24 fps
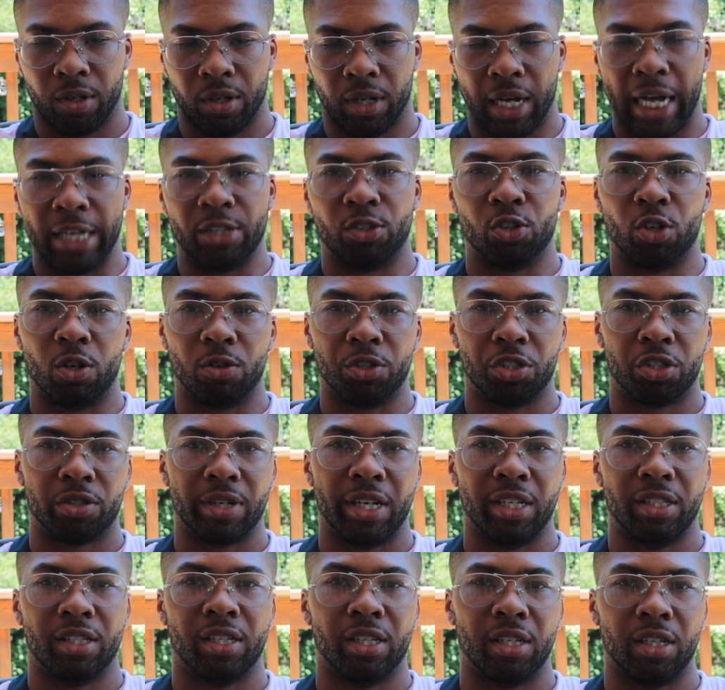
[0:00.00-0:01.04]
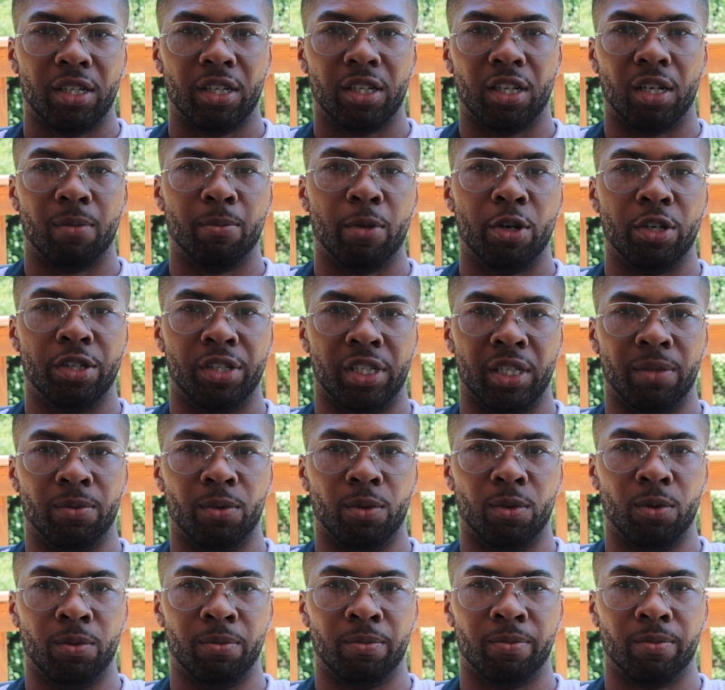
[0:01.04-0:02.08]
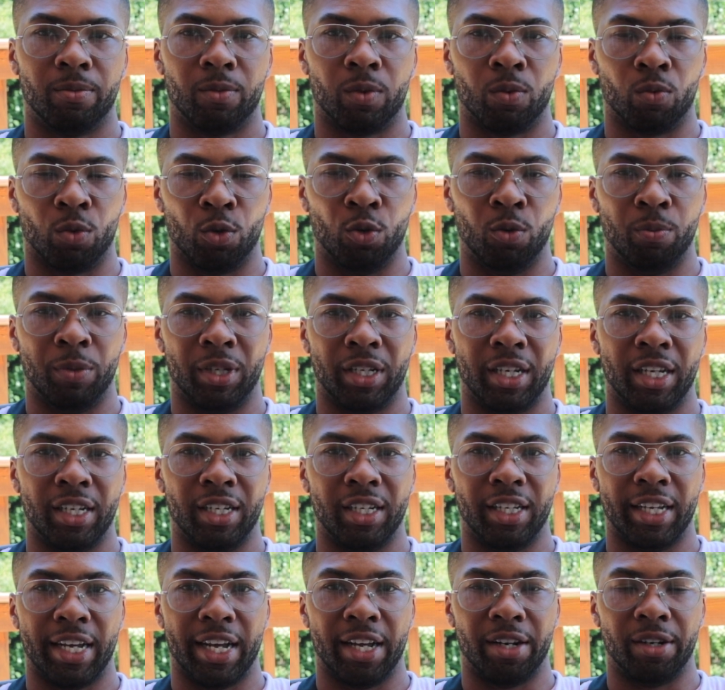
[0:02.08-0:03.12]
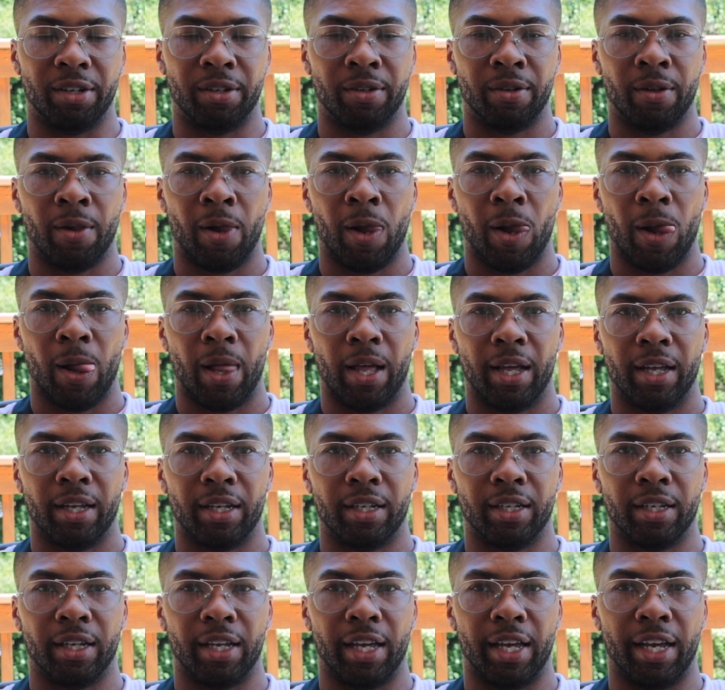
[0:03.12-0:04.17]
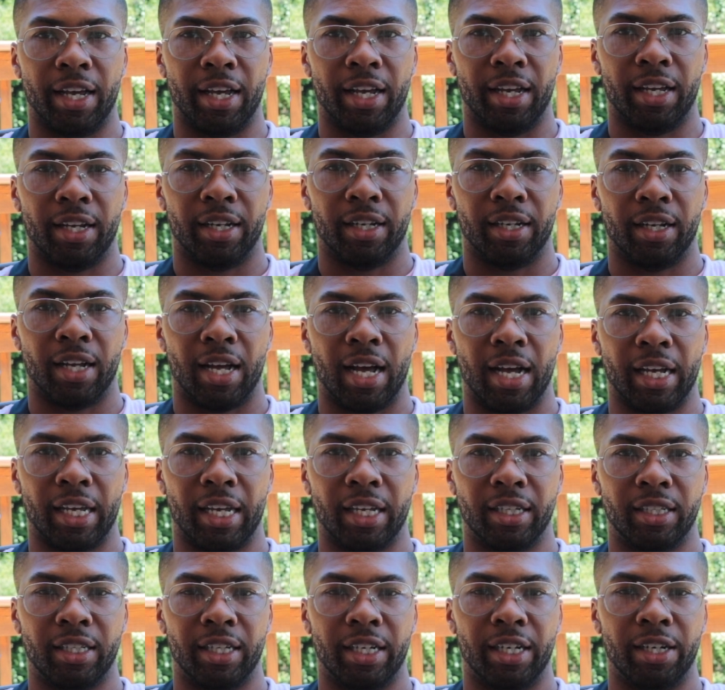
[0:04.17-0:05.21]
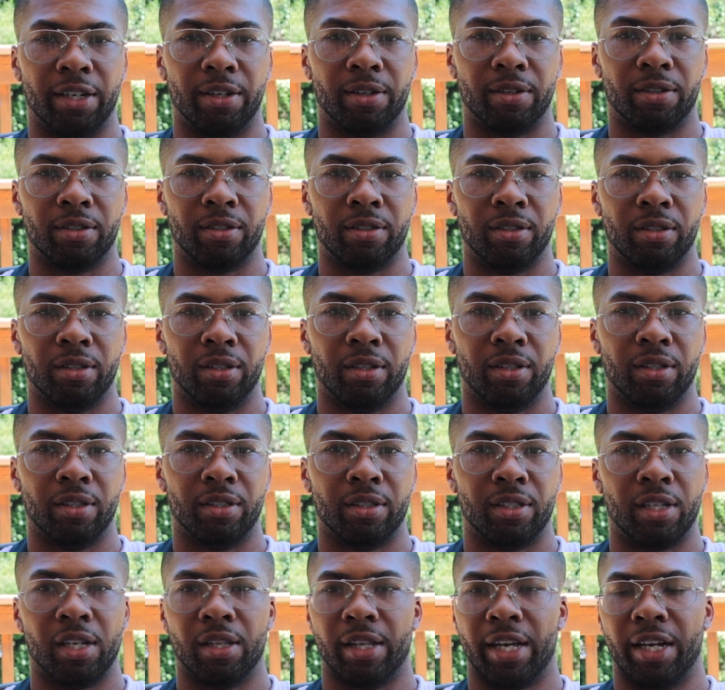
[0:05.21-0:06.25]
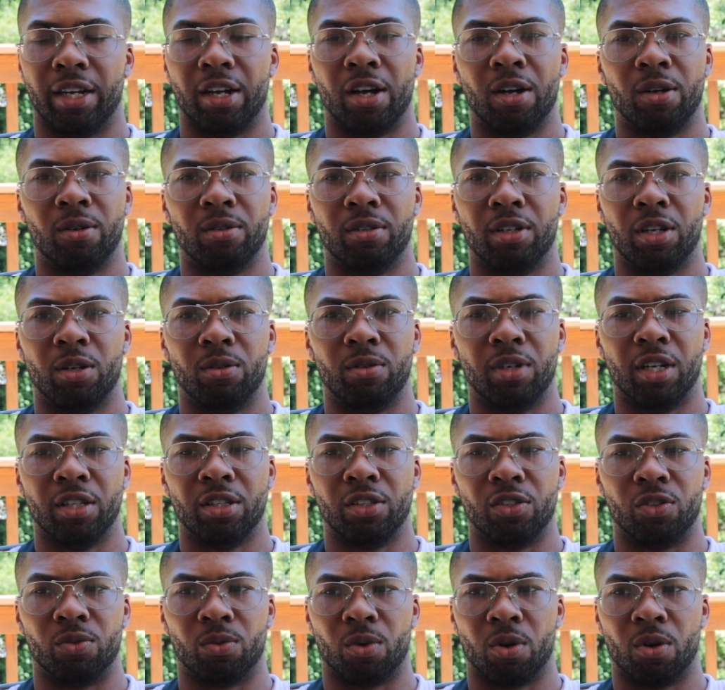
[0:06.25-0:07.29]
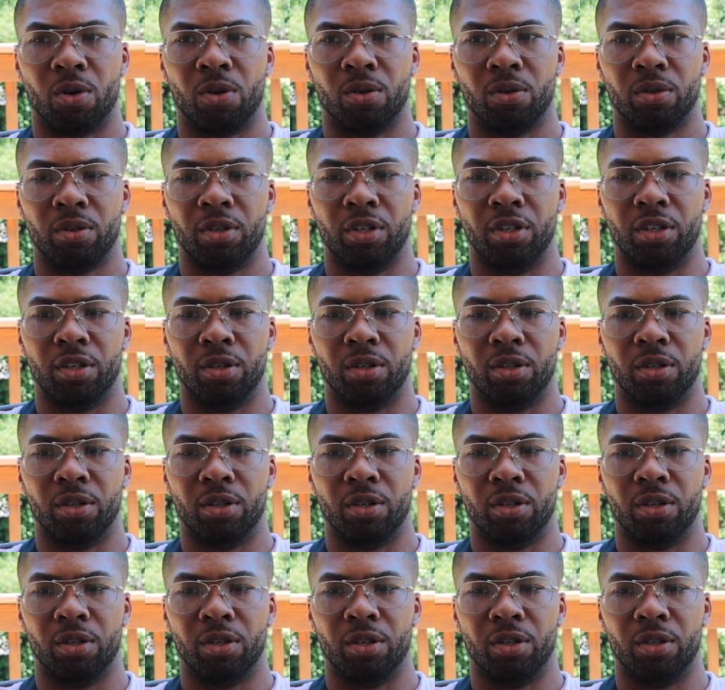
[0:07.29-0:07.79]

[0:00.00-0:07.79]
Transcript: I drove straight to the emergency room in Indiana, and I get there. They're like, "Oh no, nothing's wrong.